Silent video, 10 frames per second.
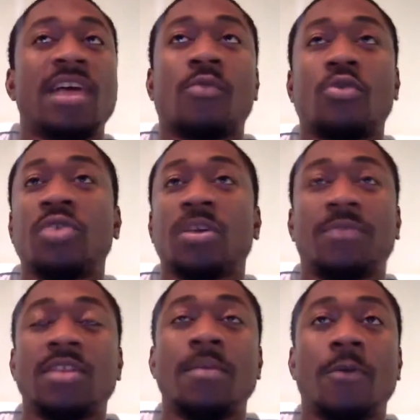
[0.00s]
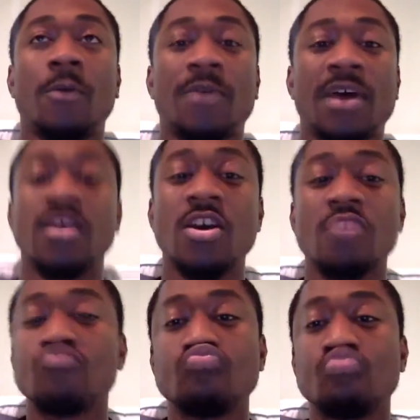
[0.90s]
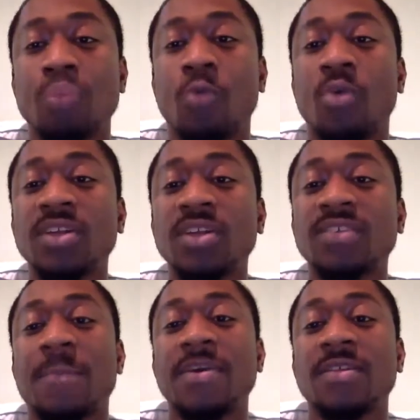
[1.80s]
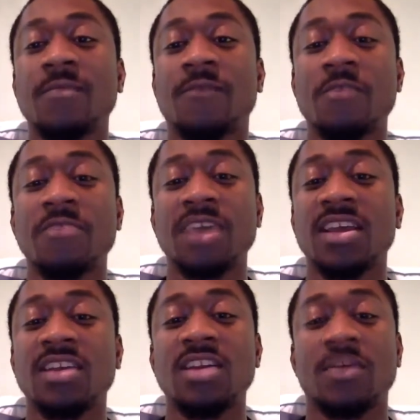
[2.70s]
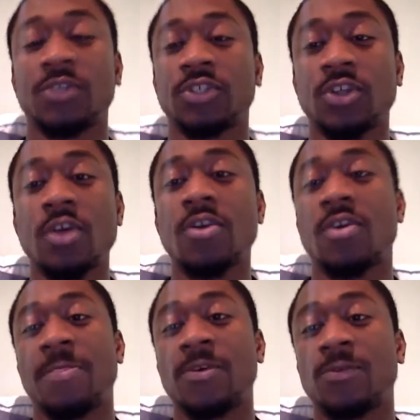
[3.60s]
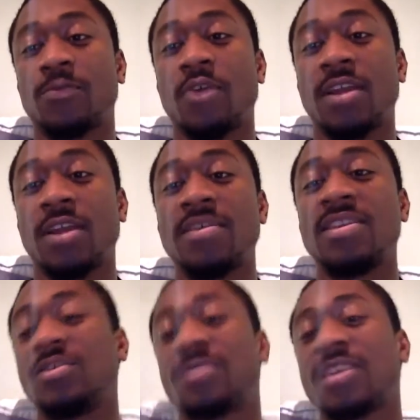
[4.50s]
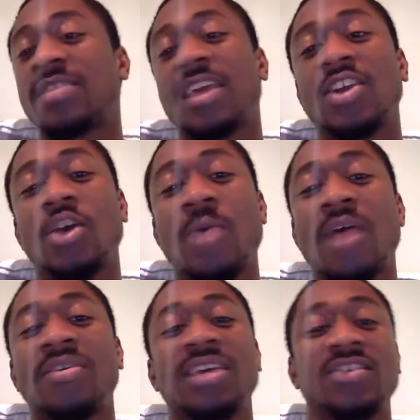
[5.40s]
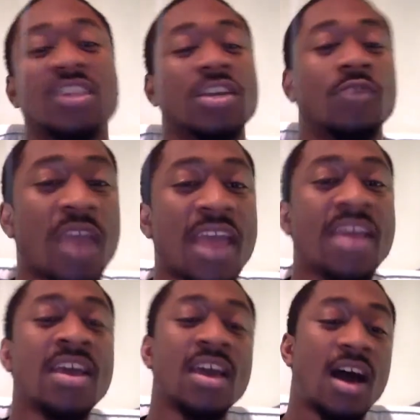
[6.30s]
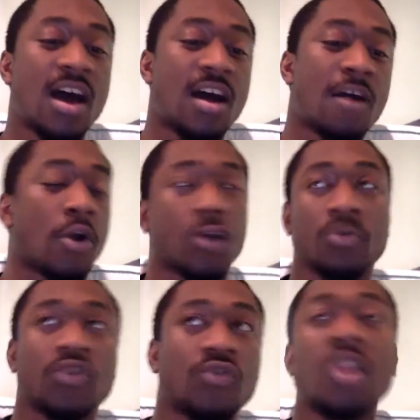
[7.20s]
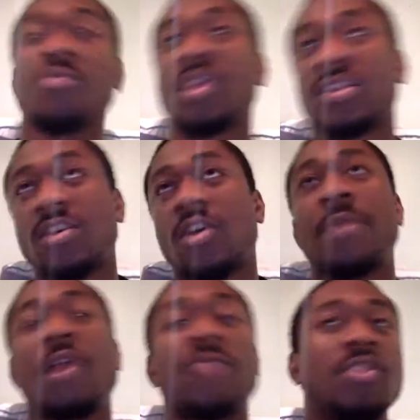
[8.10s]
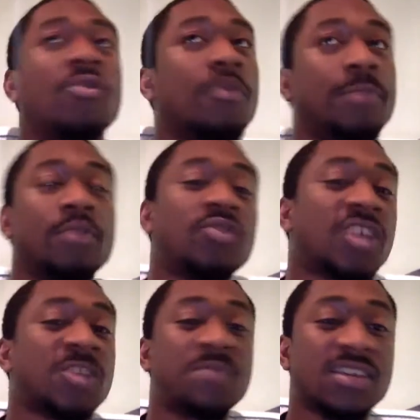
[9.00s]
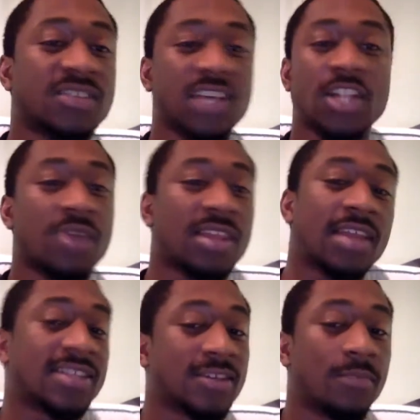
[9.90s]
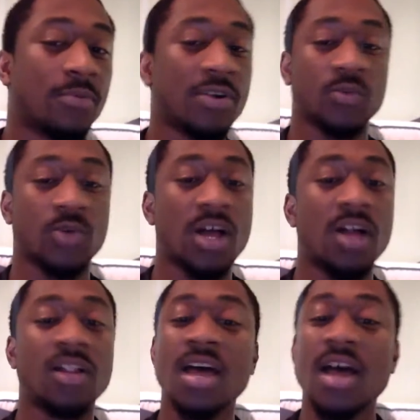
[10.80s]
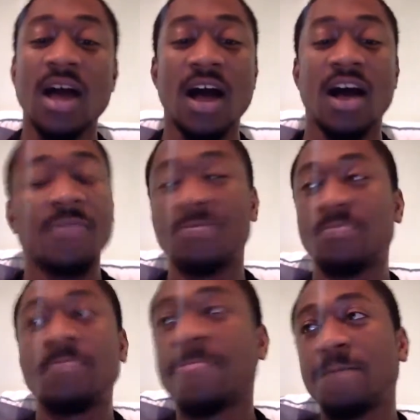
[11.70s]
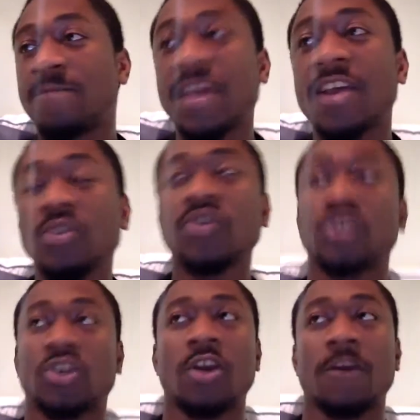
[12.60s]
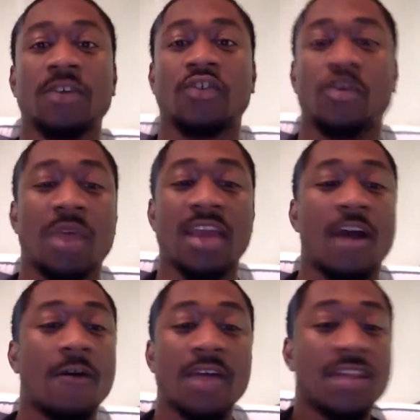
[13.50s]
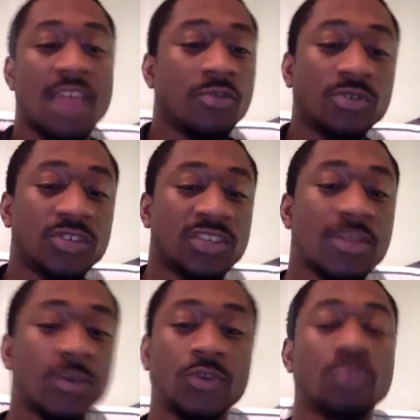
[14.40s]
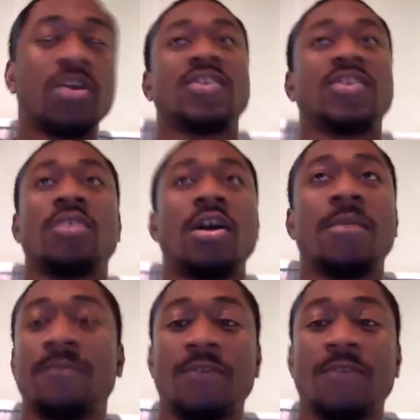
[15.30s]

He could play in the bullpen. But what's stopping them from getting another starter at this point? I mean, do you think they can go out and get a Sonny Gray, Marco Estrada? We could talk about the Blue Jays being a seller at some point as well. They could use a starting pitcher right now. And who's to say those two guys aren't up for them?